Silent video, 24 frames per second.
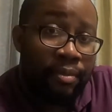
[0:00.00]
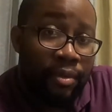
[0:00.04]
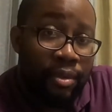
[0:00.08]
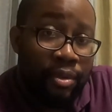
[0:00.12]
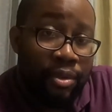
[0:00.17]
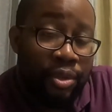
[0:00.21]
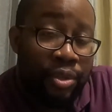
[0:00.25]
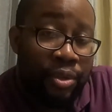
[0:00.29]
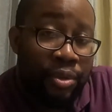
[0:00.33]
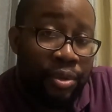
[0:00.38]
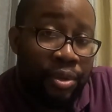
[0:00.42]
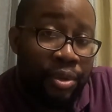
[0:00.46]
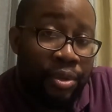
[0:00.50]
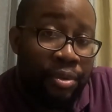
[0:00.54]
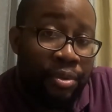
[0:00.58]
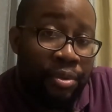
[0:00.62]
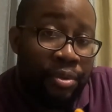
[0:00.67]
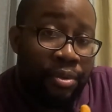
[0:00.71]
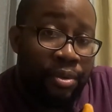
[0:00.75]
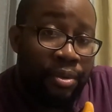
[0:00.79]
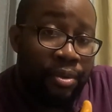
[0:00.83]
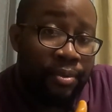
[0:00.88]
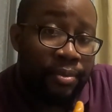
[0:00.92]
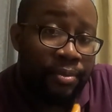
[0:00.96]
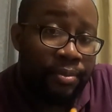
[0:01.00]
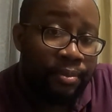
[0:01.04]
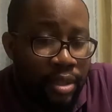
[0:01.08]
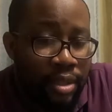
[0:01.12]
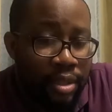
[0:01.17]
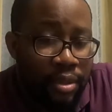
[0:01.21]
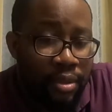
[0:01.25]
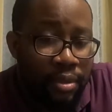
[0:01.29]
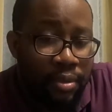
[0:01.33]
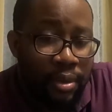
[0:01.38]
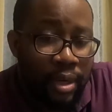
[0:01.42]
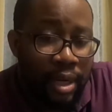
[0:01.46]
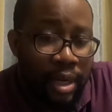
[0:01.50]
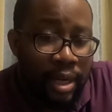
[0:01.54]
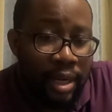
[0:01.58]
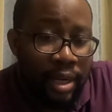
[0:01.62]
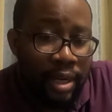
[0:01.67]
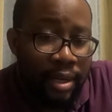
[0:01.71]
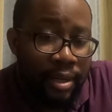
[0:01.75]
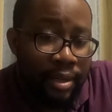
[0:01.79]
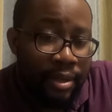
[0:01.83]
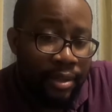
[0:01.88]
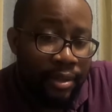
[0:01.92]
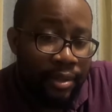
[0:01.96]
I'll show you
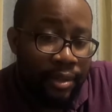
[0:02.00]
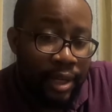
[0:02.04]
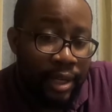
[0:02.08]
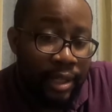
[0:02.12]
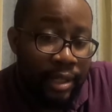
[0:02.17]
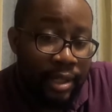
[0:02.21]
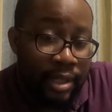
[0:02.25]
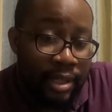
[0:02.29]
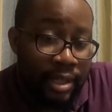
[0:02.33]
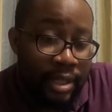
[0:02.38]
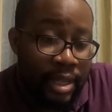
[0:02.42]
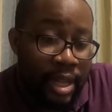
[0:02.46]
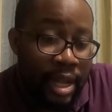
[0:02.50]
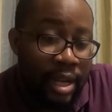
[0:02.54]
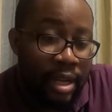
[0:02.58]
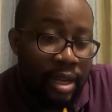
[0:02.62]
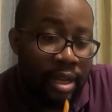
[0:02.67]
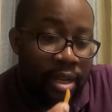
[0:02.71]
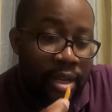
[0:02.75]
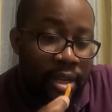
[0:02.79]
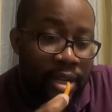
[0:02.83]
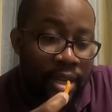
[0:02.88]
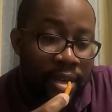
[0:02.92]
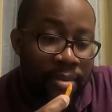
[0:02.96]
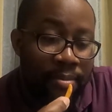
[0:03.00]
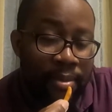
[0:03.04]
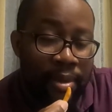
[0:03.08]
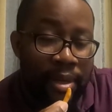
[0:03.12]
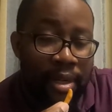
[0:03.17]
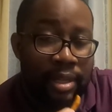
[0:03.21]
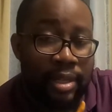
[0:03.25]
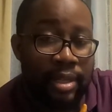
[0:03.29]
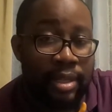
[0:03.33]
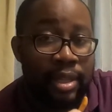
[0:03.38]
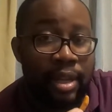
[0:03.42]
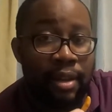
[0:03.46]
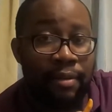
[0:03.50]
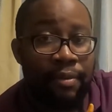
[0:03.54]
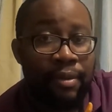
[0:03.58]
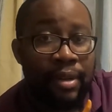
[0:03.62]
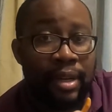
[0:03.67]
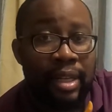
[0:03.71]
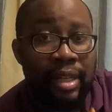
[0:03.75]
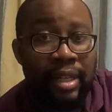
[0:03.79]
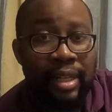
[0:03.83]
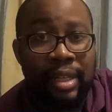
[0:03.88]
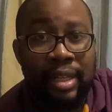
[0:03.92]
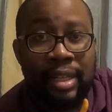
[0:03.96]
to create the snack, but it's
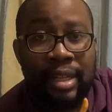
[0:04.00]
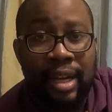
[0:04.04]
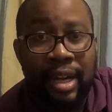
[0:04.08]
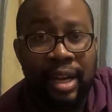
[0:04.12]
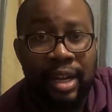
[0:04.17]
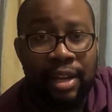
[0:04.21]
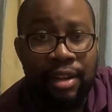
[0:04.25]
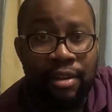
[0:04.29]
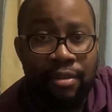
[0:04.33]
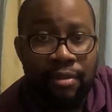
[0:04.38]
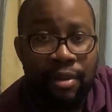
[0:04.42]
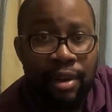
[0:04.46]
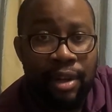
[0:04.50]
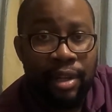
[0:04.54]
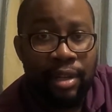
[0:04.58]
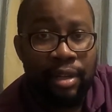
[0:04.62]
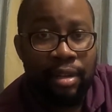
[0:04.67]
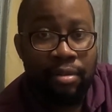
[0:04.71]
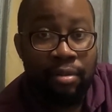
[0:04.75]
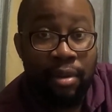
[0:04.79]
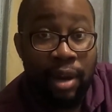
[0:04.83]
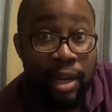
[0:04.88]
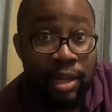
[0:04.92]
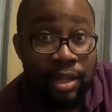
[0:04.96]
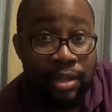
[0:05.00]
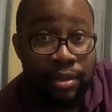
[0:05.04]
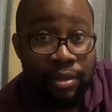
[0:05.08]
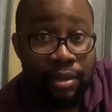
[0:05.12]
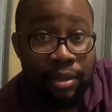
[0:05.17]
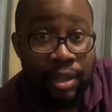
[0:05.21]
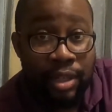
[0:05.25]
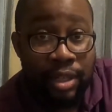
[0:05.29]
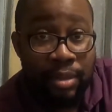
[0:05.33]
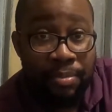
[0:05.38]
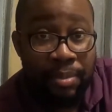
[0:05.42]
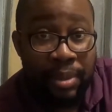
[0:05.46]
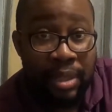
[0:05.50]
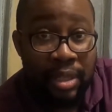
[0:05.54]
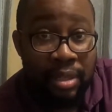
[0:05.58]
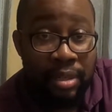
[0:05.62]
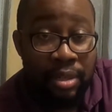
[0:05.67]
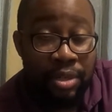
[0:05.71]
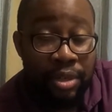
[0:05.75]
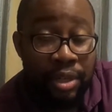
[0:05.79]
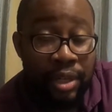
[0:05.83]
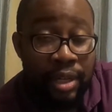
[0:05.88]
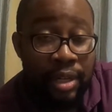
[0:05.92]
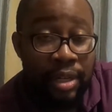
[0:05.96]
definitely not your regular Rice Krispies
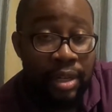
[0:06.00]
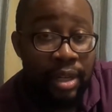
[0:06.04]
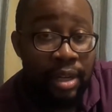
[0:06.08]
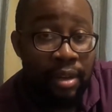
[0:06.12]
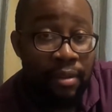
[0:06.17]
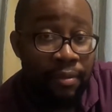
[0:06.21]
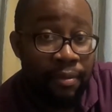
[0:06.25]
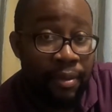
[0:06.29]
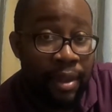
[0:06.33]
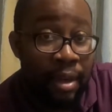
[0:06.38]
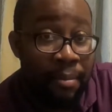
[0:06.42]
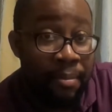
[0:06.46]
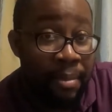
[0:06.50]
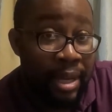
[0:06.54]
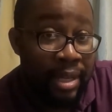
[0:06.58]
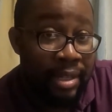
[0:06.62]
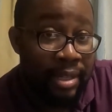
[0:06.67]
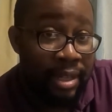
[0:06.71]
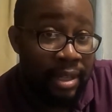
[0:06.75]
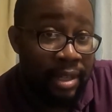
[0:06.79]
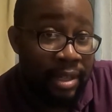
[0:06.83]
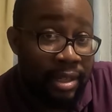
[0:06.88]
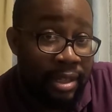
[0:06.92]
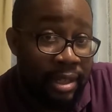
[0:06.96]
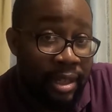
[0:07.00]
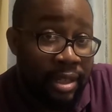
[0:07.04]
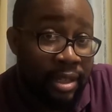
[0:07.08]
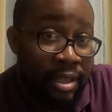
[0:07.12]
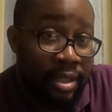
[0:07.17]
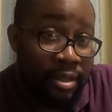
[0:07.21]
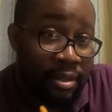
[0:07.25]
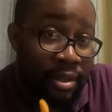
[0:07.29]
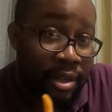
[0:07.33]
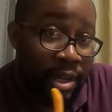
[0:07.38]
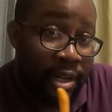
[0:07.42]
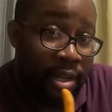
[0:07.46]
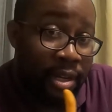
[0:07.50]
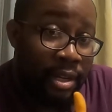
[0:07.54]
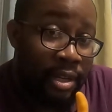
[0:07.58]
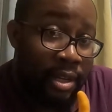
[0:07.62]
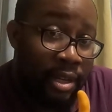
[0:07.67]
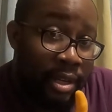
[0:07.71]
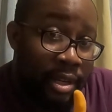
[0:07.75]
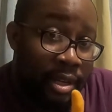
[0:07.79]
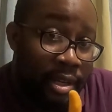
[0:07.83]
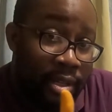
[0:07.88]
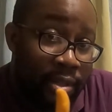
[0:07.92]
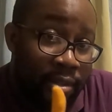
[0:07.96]
treat, if that makes any sense, right?
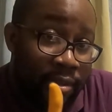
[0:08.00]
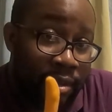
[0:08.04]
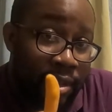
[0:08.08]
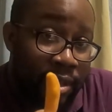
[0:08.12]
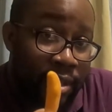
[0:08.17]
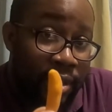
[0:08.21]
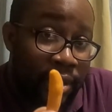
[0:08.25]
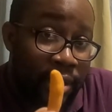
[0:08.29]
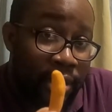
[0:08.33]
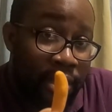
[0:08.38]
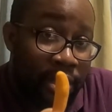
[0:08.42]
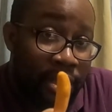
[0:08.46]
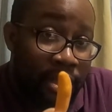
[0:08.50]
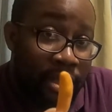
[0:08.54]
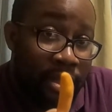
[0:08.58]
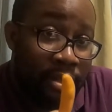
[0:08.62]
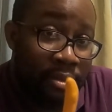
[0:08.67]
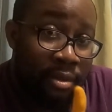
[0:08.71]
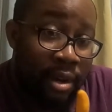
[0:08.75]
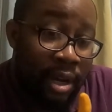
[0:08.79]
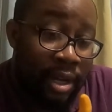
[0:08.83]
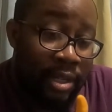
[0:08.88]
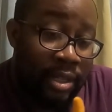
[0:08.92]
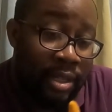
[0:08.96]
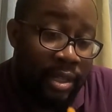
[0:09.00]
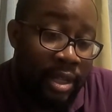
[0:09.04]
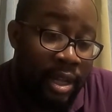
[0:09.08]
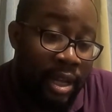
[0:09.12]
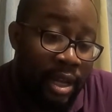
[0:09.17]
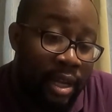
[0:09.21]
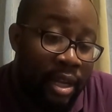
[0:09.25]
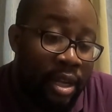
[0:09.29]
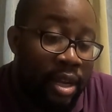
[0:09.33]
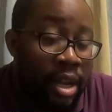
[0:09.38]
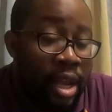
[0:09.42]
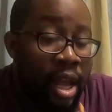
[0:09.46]
So this is the rice snack.